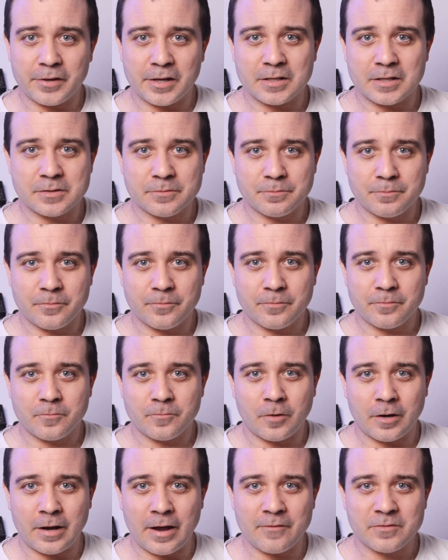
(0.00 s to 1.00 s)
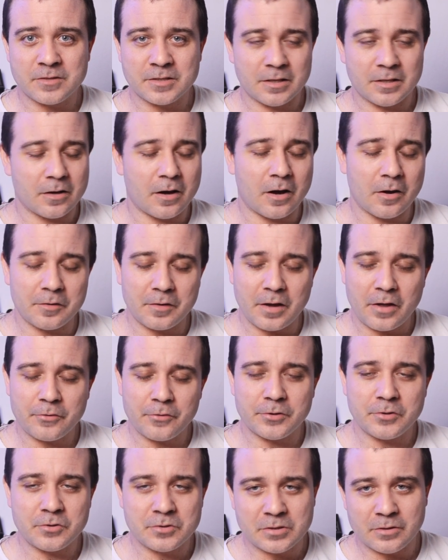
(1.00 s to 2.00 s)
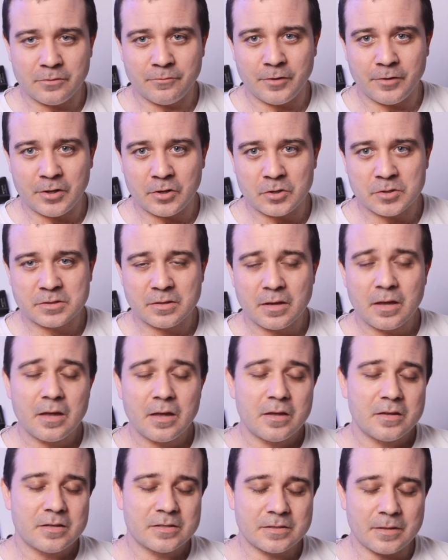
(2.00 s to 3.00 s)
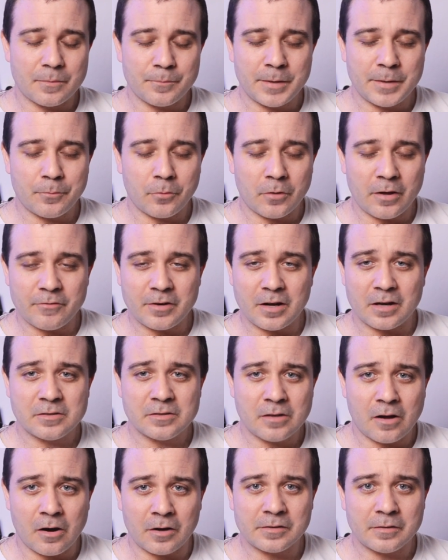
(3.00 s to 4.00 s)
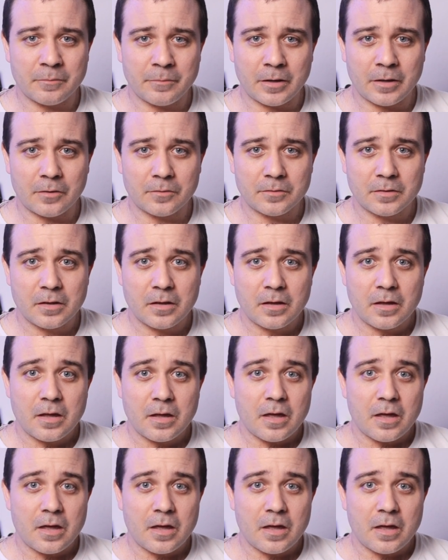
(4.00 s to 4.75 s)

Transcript: I don't think it's what I've seen on other YouTube videos some people have not talked about.